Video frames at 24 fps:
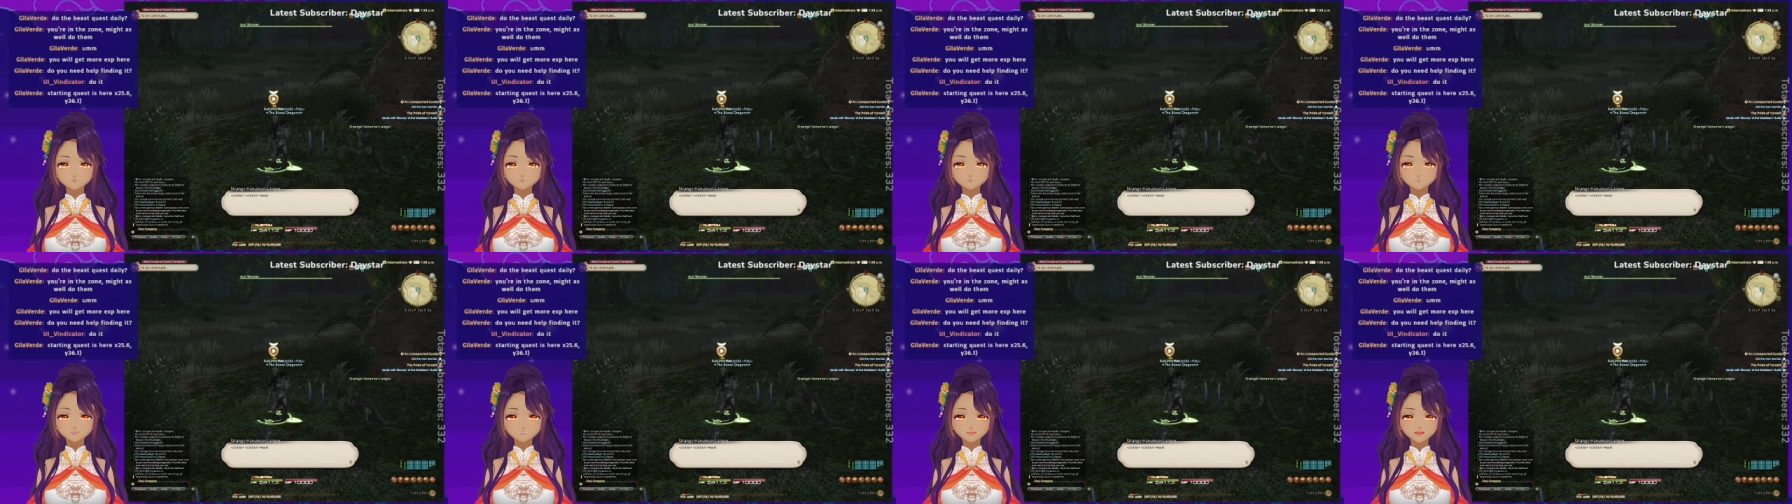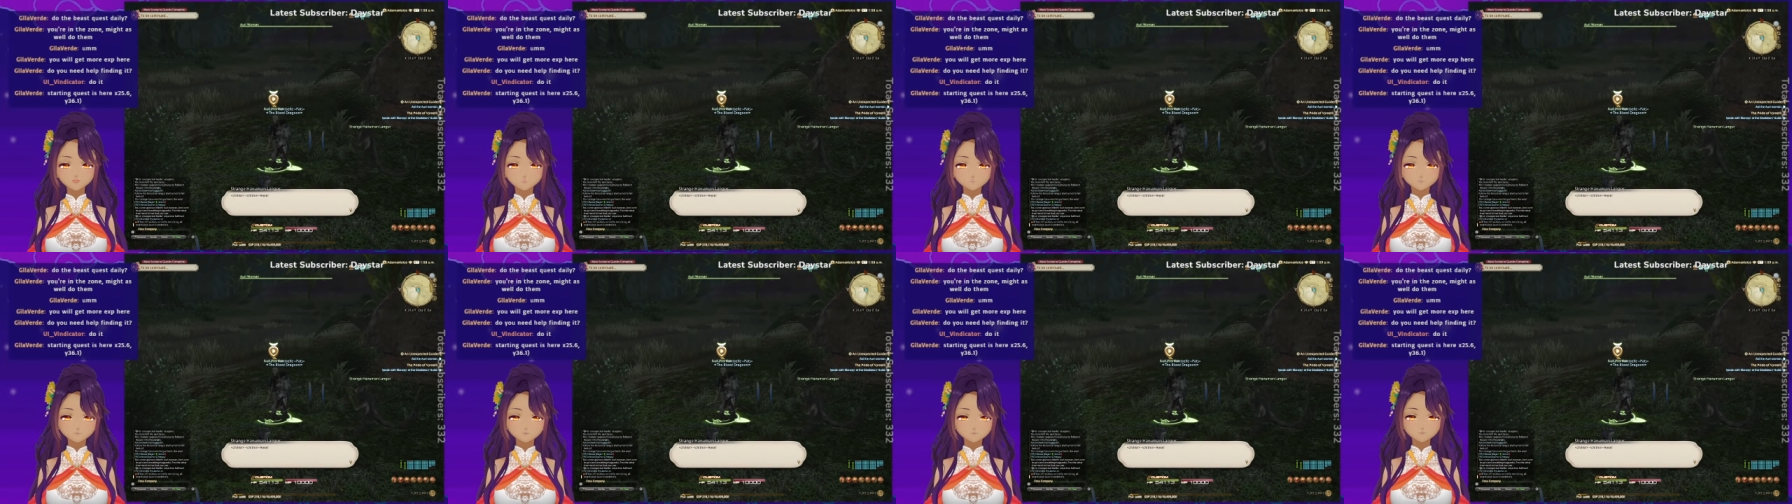
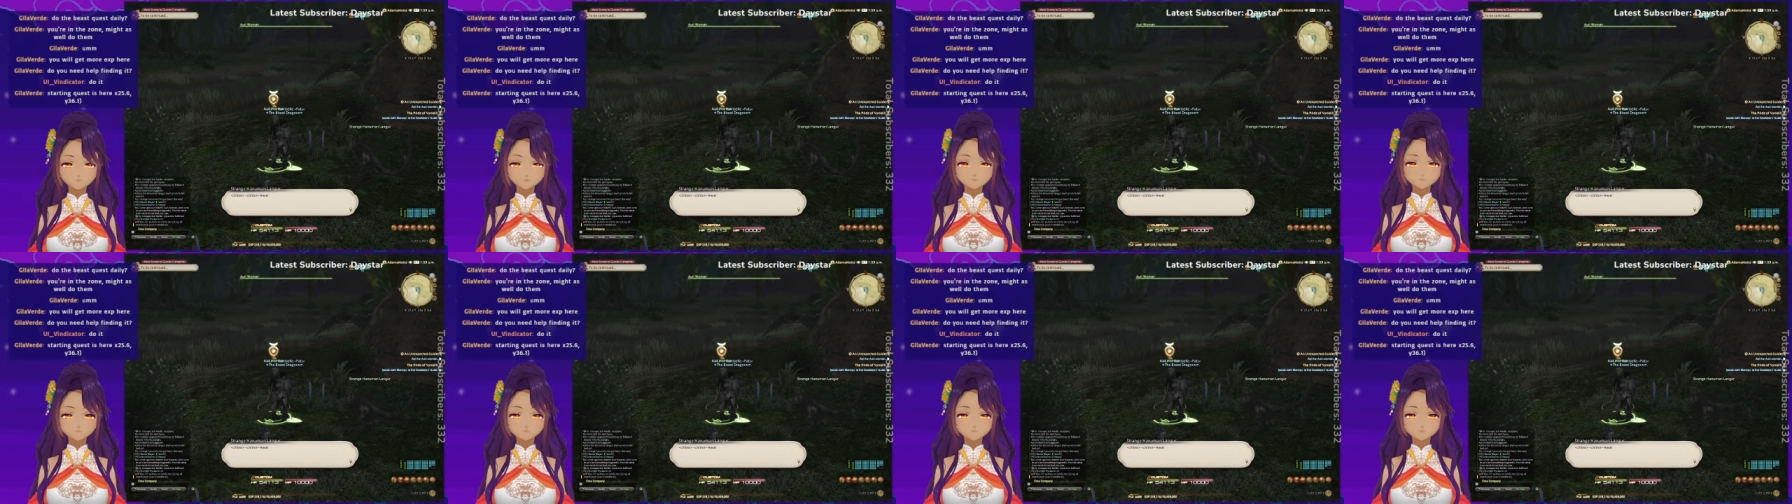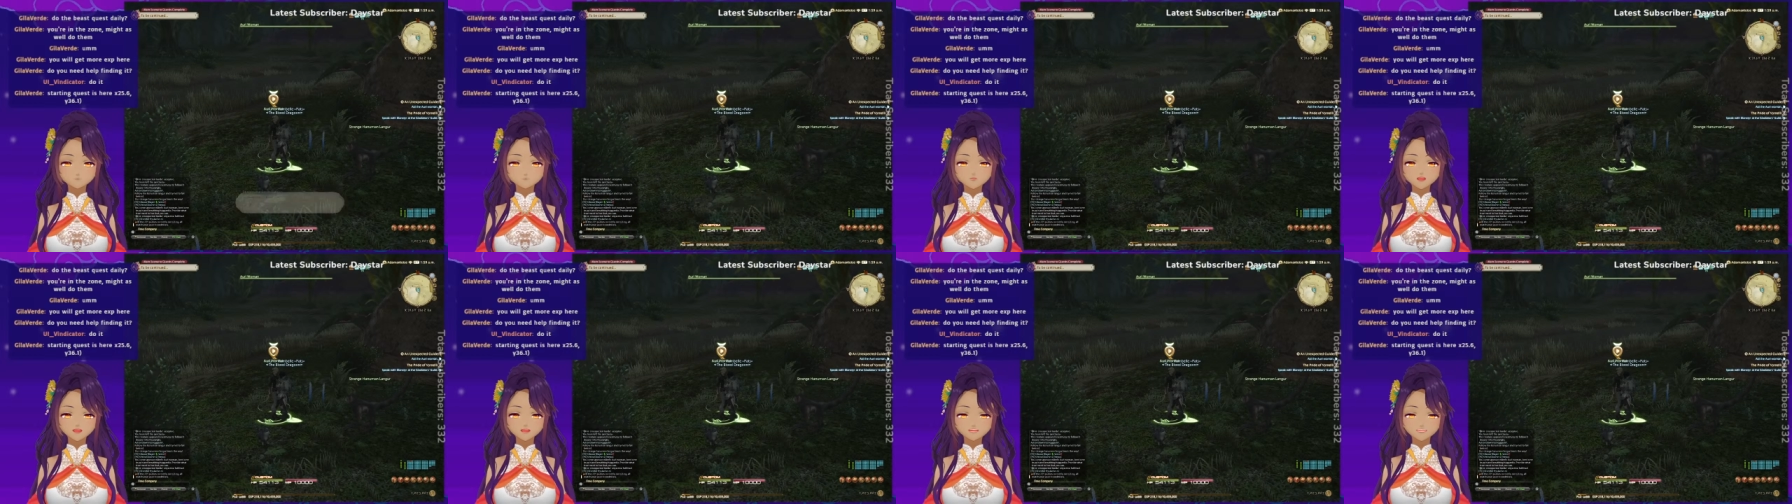Jiro, yee!
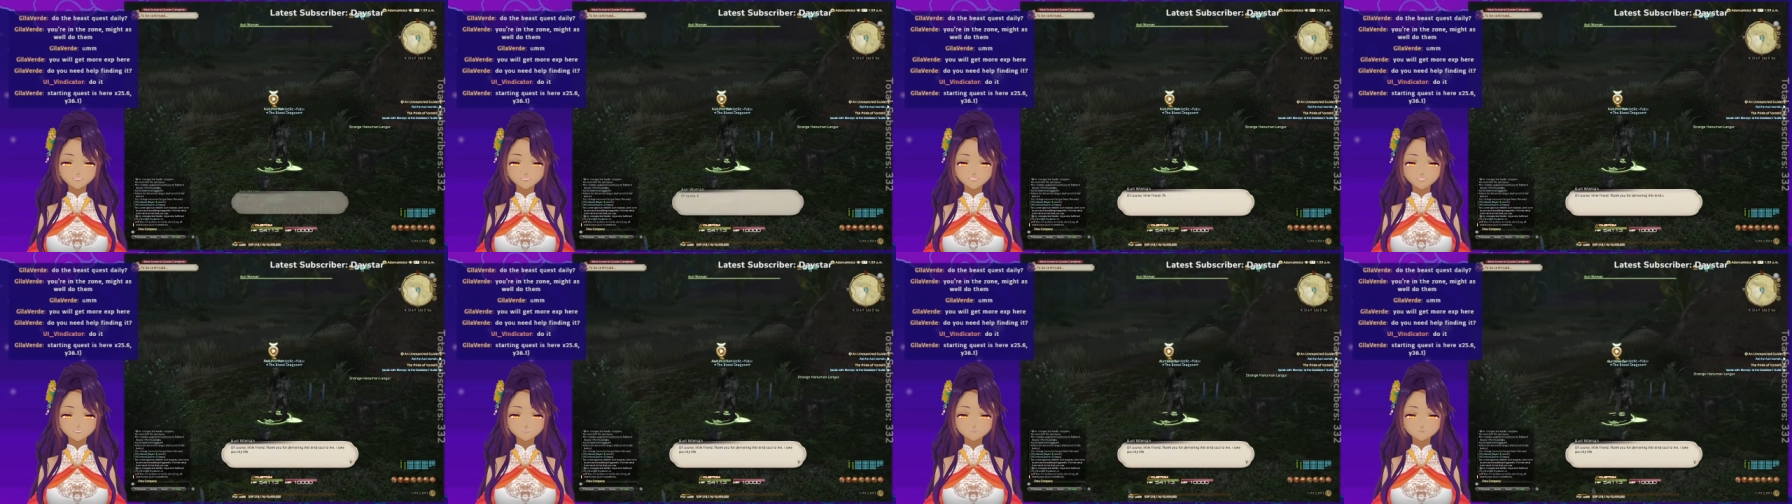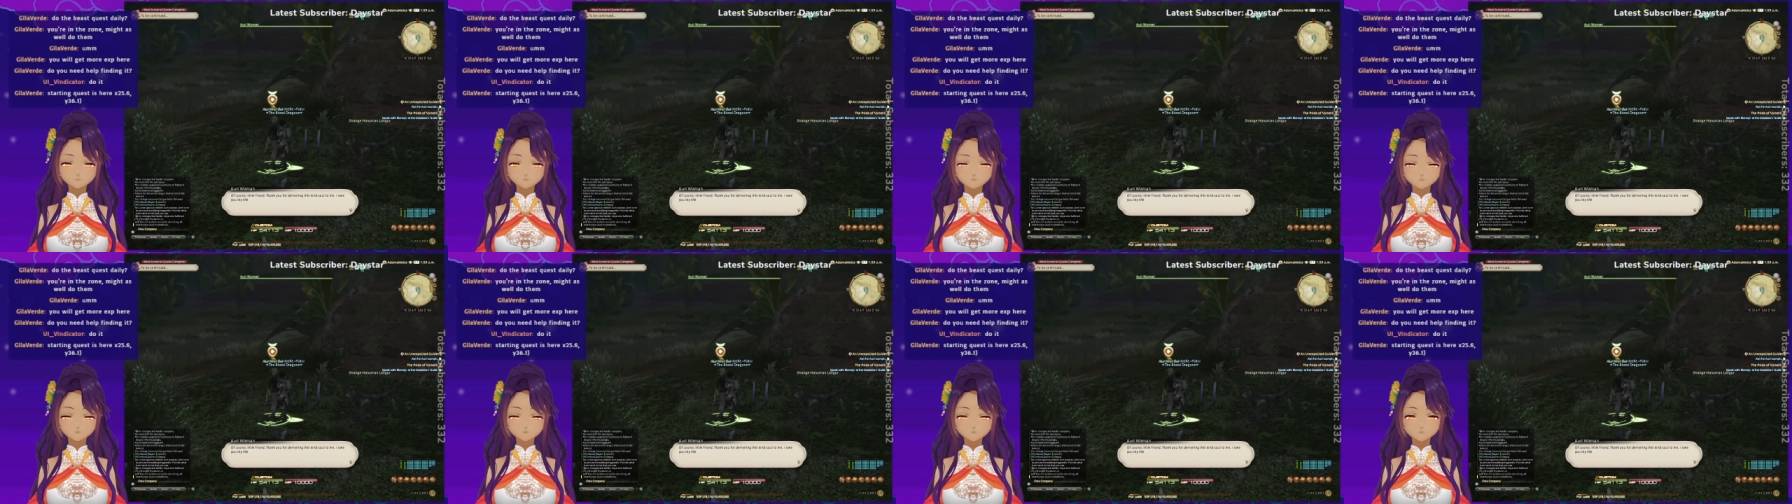Okay.
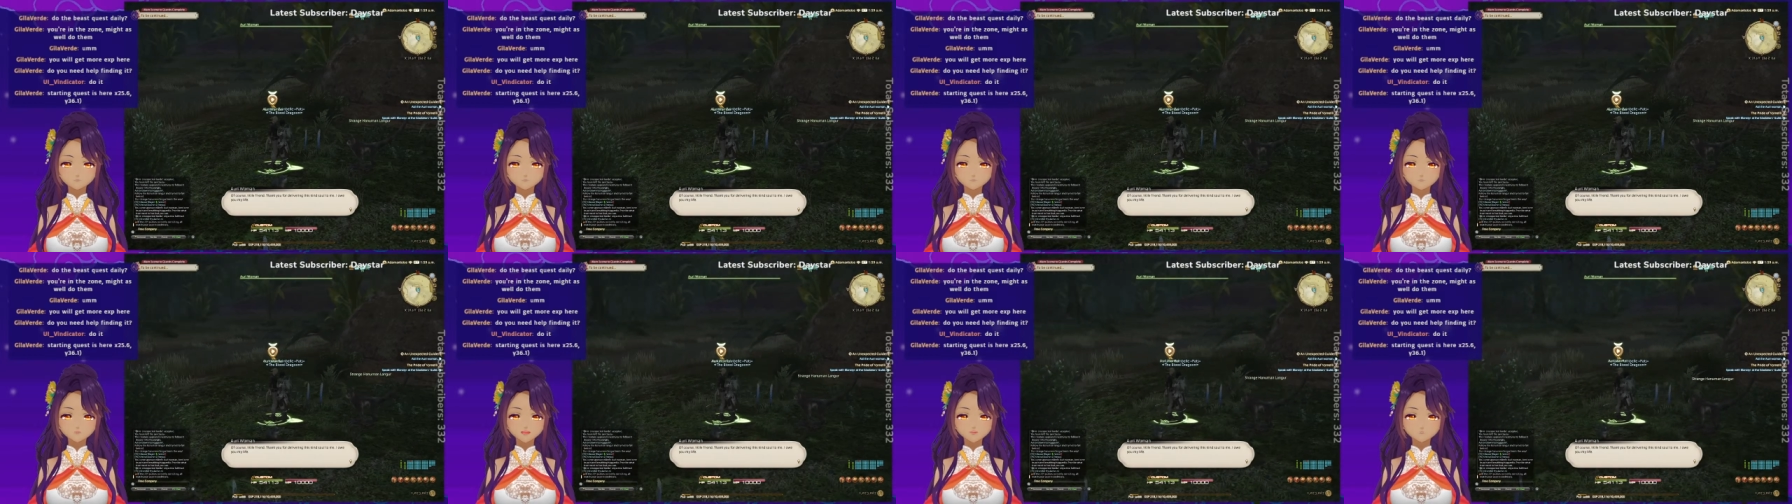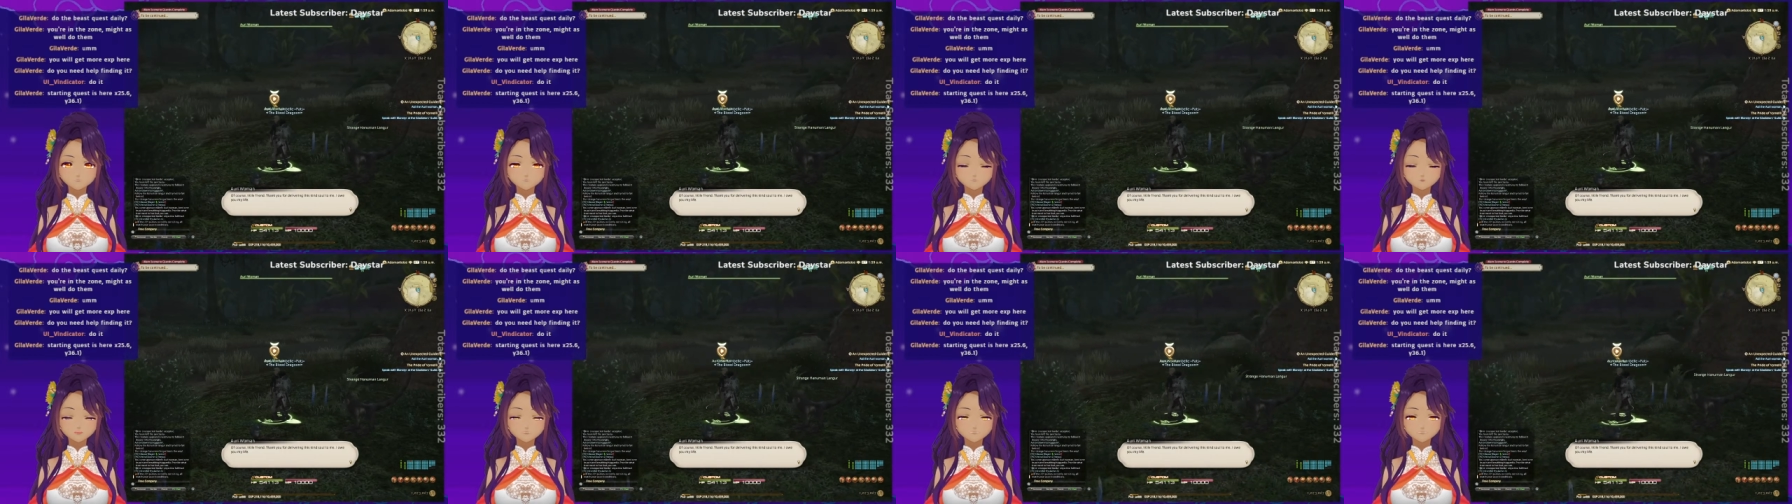
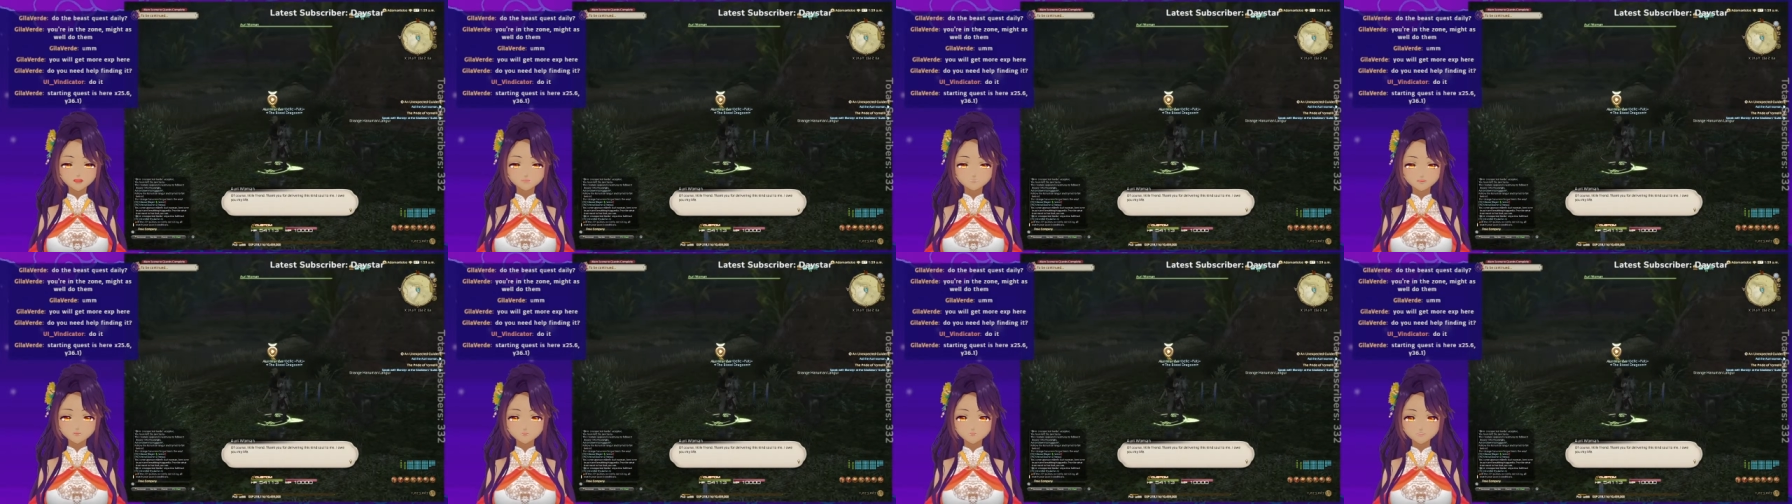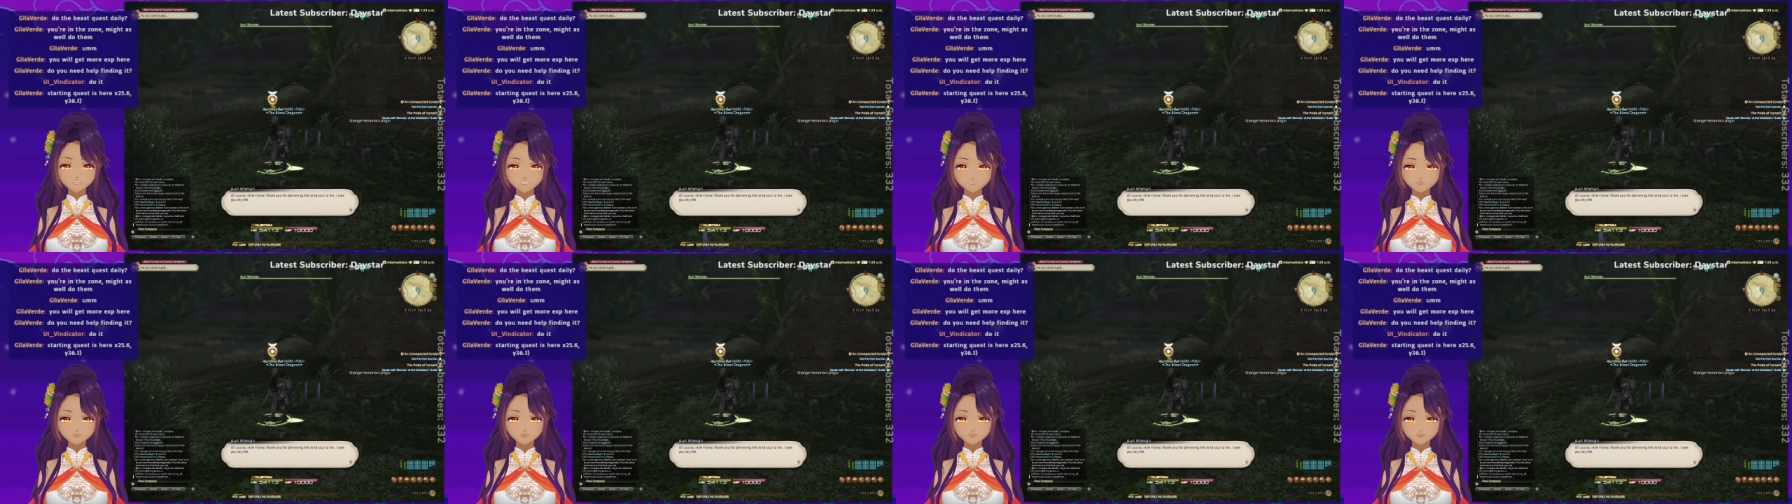Of course, little
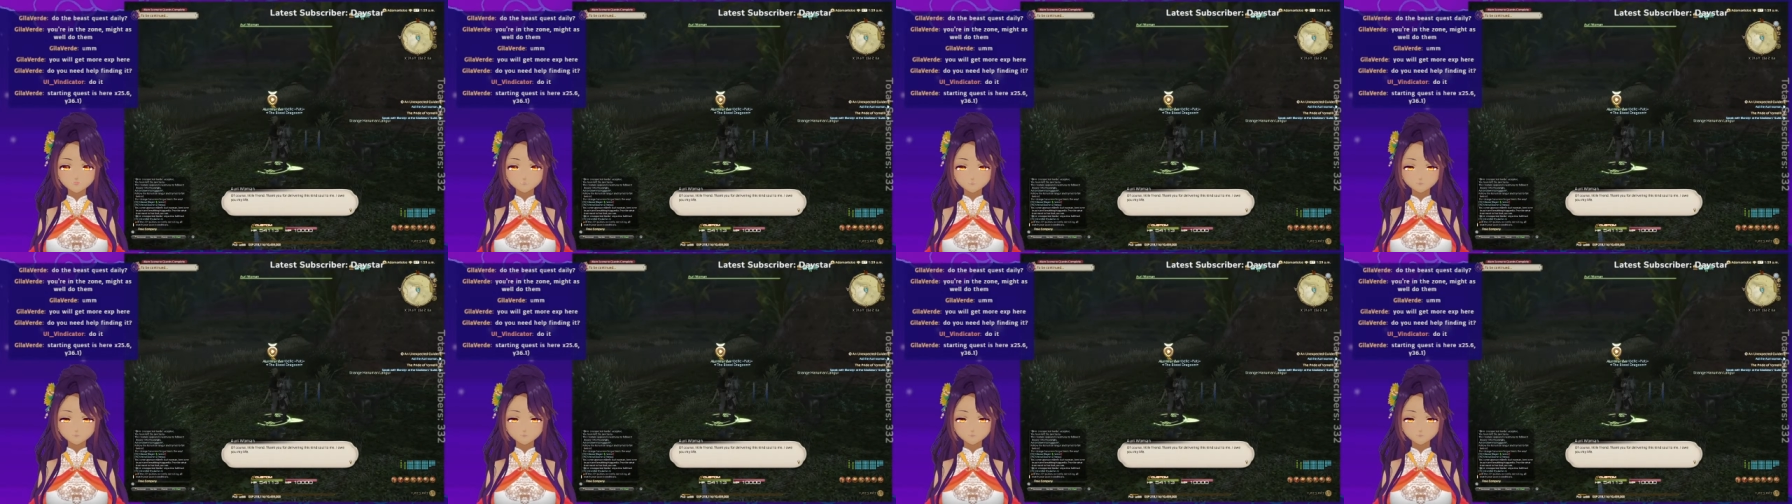friend.